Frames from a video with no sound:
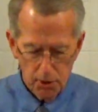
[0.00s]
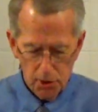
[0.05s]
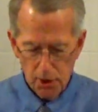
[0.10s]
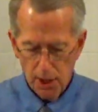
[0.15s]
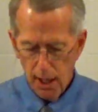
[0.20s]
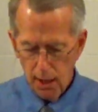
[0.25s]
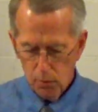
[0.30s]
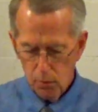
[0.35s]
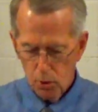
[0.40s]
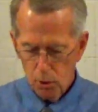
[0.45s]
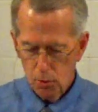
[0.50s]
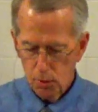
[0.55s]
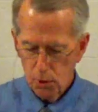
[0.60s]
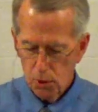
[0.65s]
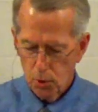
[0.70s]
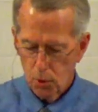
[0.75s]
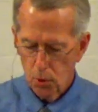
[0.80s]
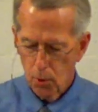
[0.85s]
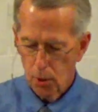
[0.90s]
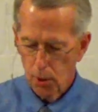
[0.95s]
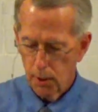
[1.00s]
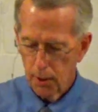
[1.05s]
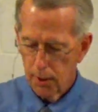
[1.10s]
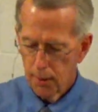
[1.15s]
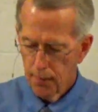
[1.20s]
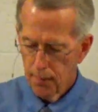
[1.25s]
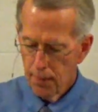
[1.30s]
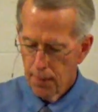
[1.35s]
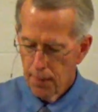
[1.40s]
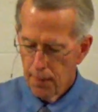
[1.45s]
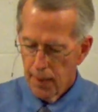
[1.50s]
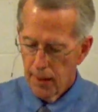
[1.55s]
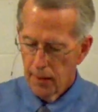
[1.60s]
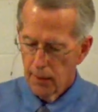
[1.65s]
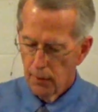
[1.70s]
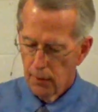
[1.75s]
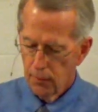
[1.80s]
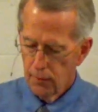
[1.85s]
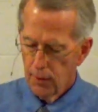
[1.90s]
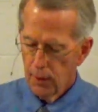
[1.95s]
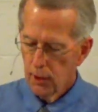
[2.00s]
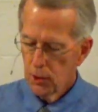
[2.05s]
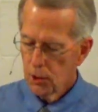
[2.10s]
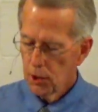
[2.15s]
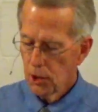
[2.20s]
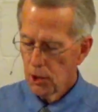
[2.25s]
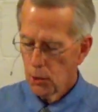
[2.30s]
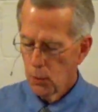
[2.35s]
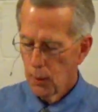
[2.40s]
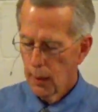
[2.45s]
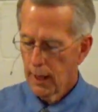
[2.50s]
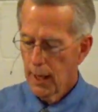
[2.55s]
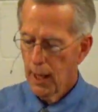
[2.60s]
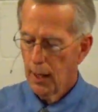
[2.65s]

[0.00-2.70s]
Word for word: and his hand was restored. The Pharisees